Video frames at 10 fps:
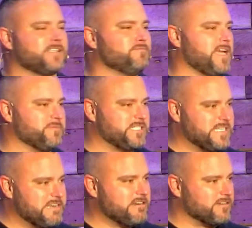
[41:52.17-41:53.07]
sometimes
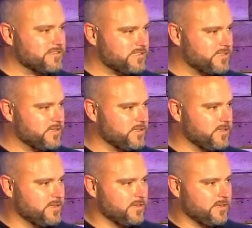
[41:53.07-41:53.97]
years.
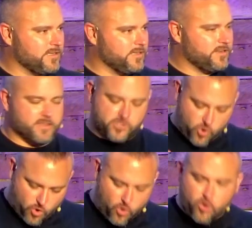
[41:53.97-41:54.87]

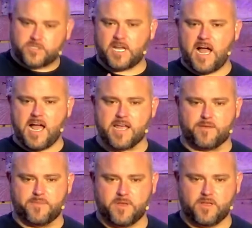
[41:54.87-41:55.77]
This whole
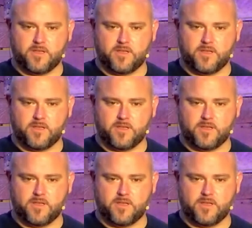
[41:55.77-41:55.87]
time.